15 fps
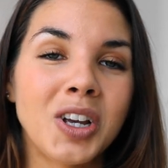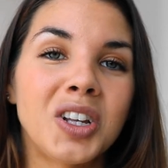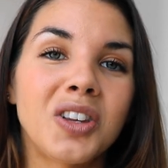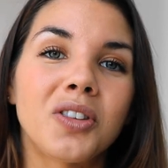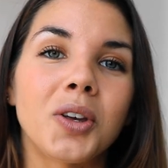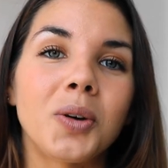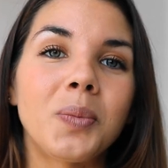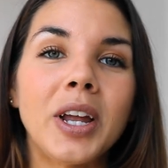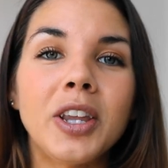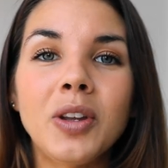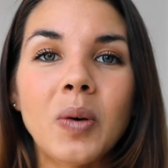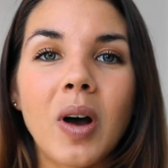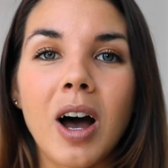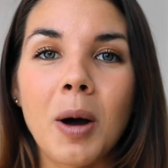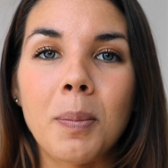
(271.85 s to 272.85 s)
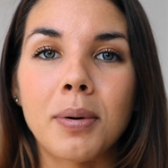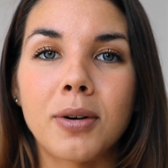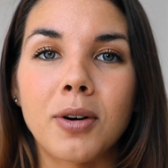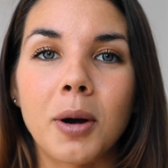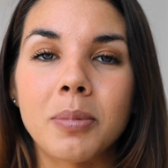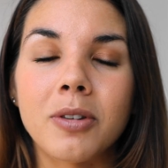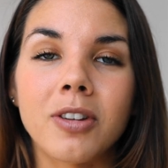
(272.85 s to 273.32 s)
So when you are
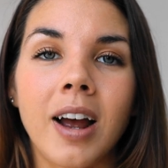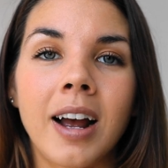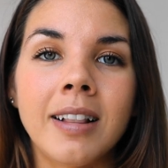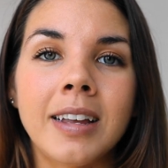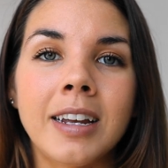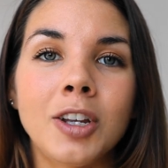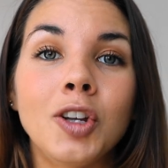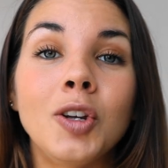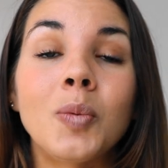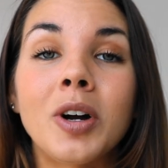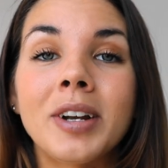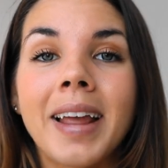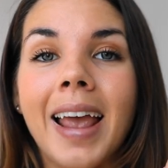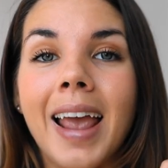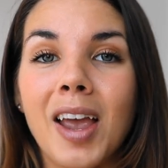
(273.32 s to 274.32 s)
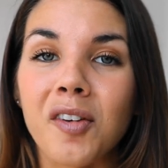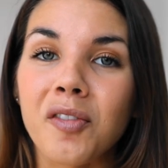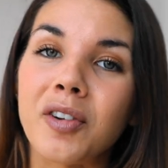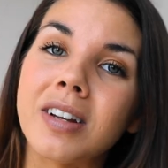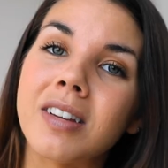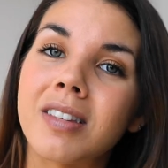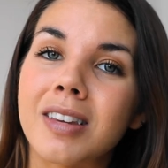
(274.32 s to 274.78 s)
prop styling, you want
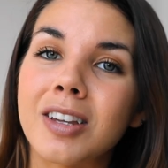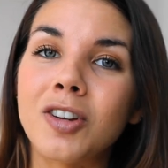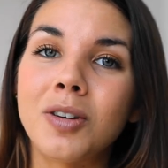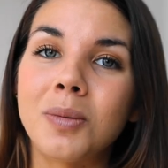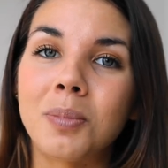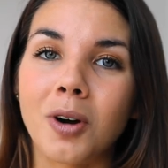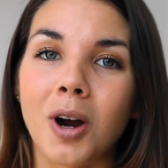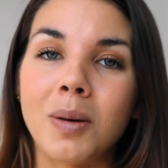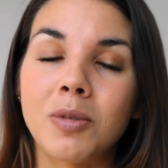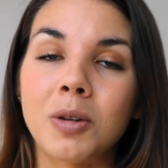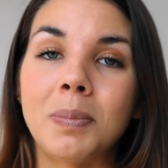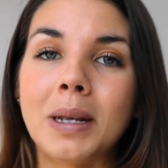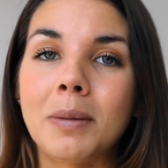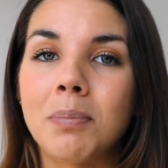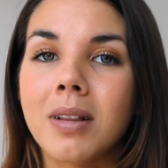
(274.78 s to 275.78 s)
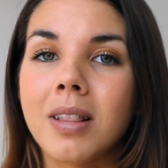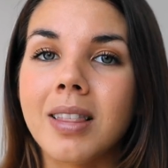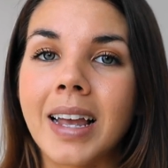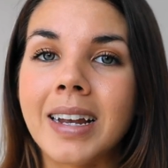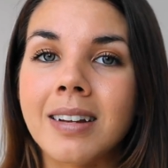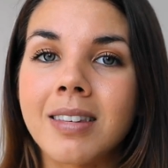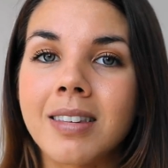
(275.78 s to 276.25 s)
every single prop to be
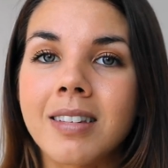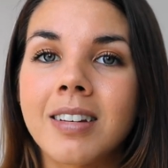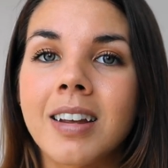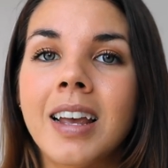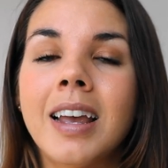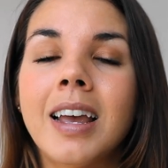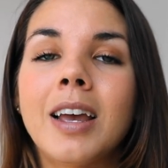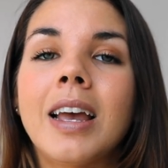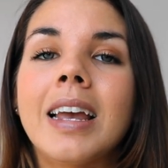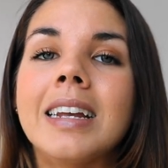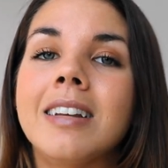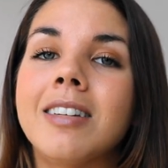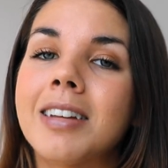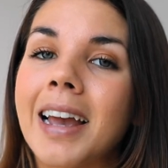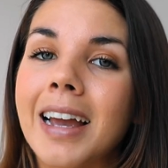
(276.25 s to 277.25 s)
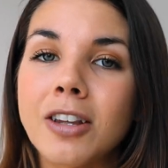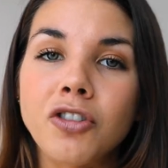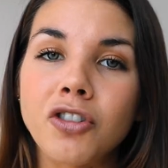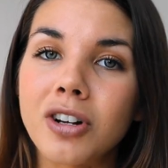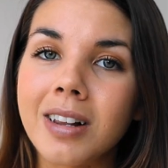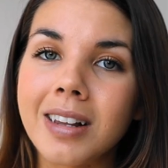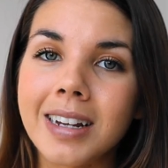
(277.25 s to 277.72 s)
placed
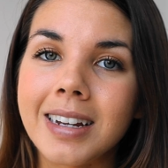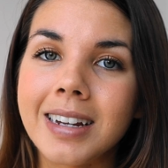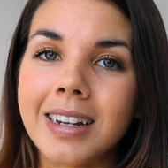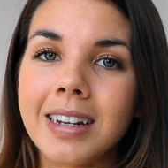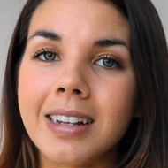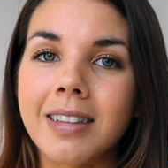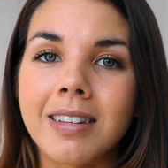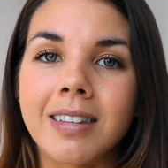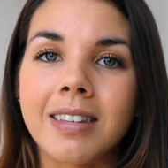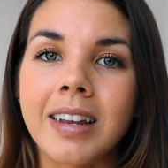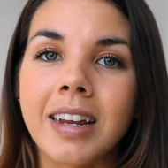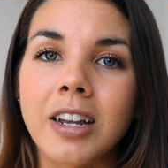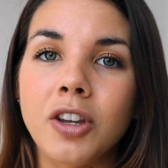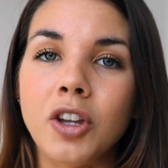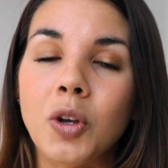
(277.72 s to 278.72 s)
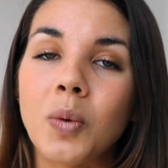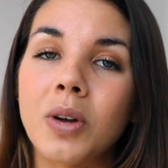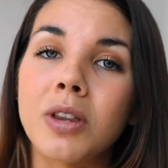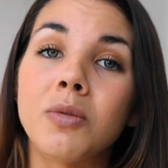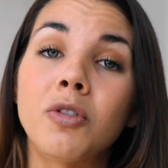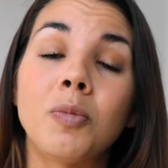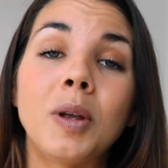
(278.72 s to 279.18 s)
intentionally in the scene. You
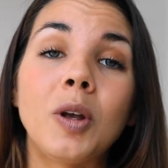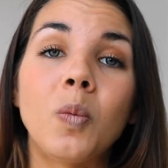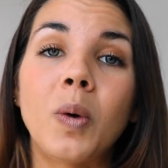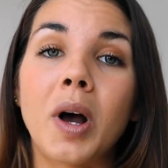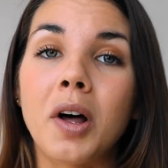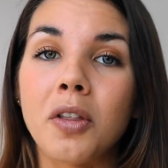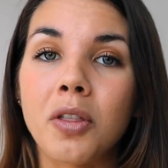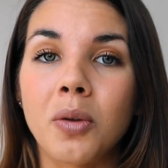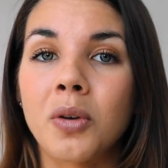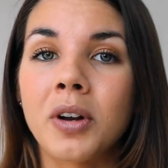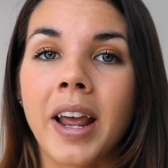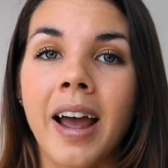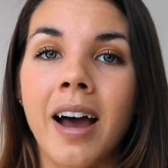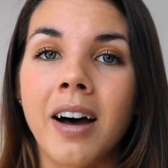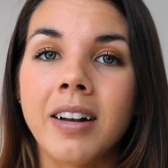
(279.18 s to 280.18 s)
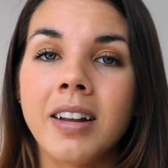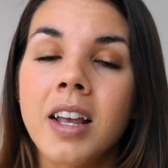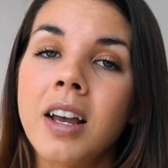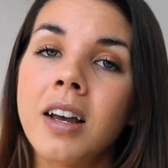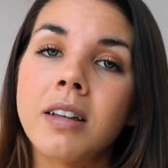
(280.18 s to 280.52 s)
want them to be well thought out.